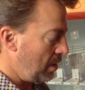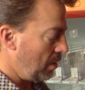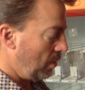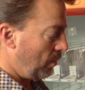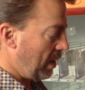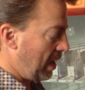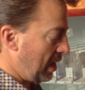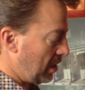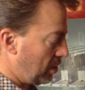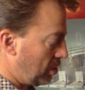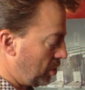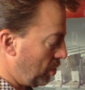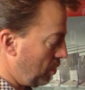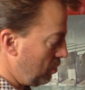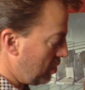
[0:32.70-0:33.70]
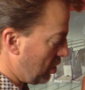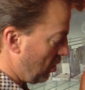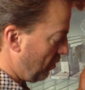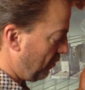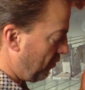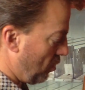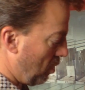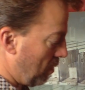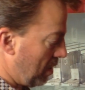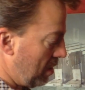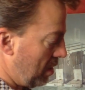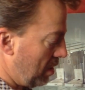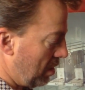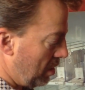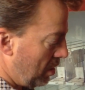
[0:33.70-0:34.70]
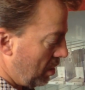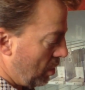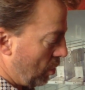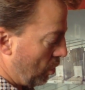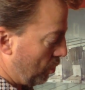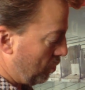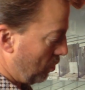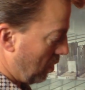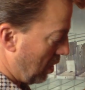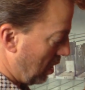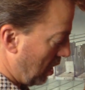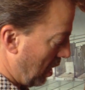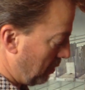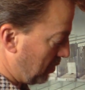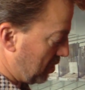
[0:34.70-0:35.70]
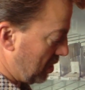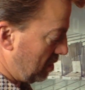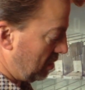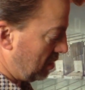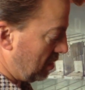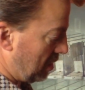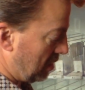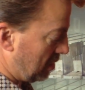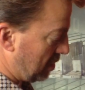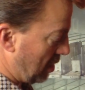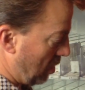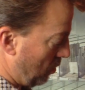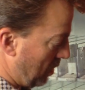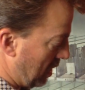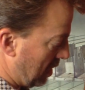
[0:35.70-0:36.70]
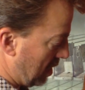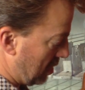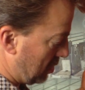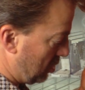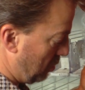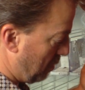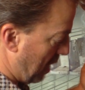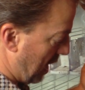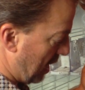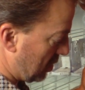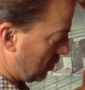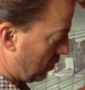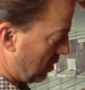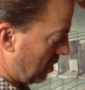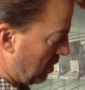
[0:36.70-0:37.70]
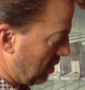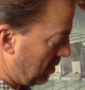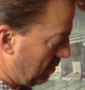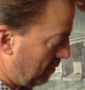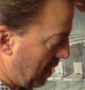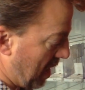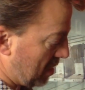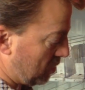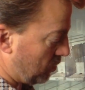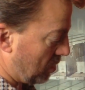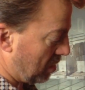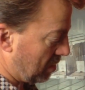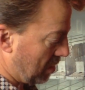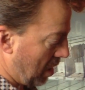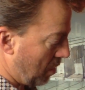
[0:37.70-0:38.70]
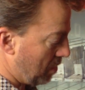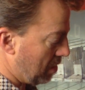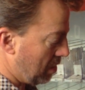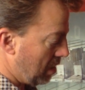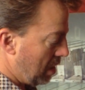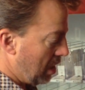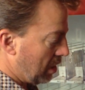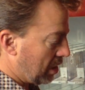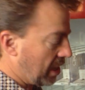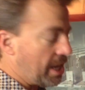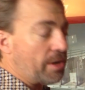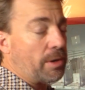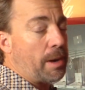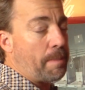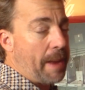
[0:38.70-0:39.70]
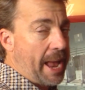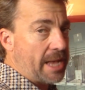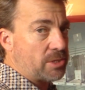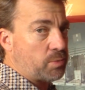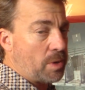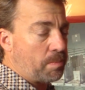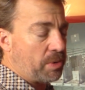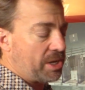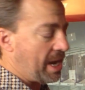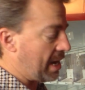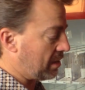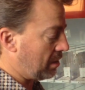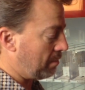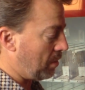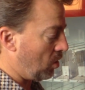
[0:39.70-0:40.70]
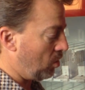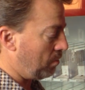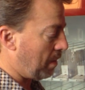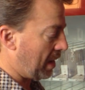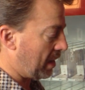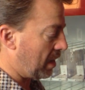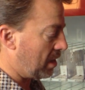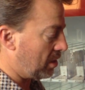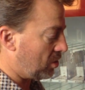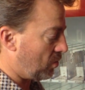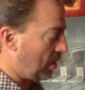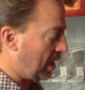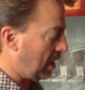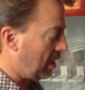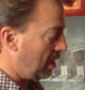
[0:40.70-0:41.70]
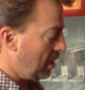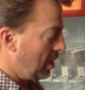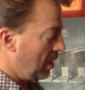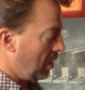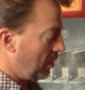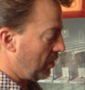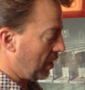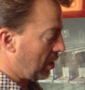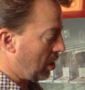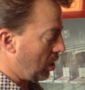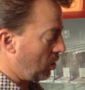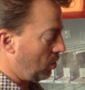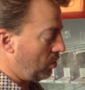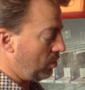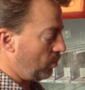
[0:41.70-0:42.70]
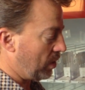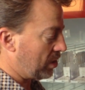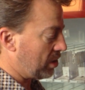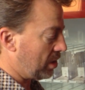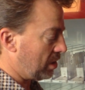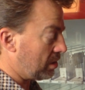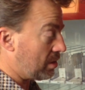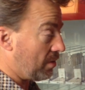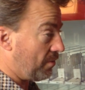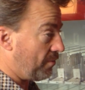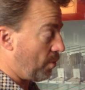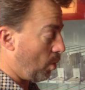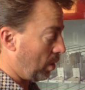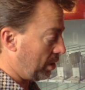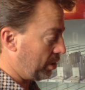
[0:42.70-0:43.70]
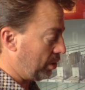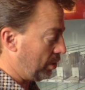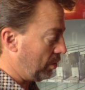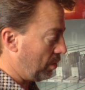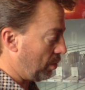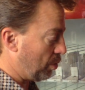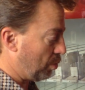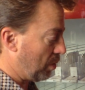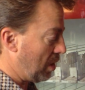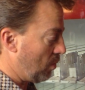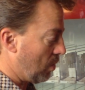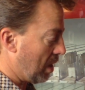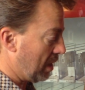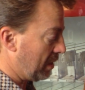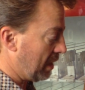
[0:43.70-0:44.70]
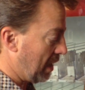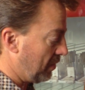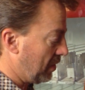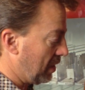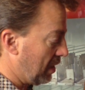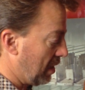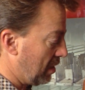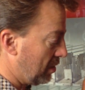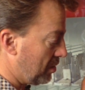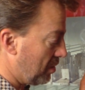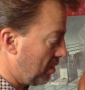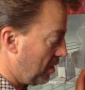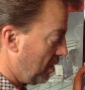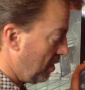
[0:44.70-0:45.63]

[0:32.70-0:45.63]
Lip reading: We hit 2 to go forward through our options until we get to password. Now we're going to enter our password protected mode by entering the code, which is 4231, and then enter.